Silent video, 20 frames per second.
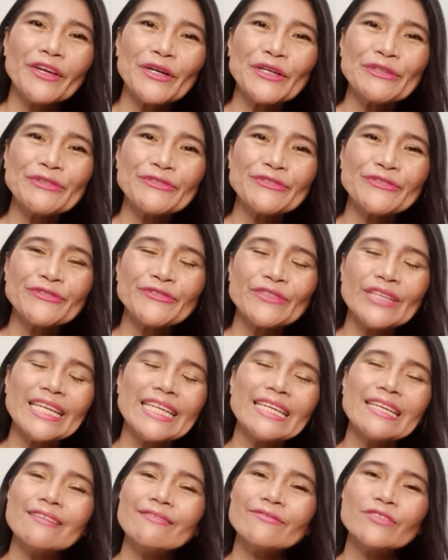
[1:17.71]
of I
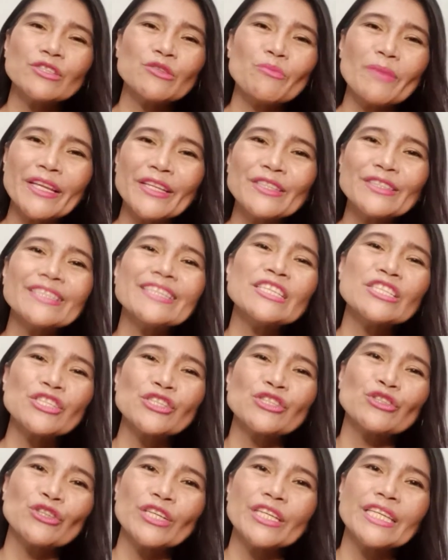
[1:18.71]
have tremendously
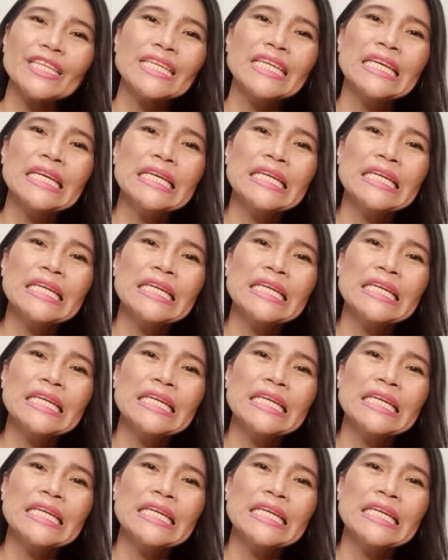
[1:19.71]
enjoyed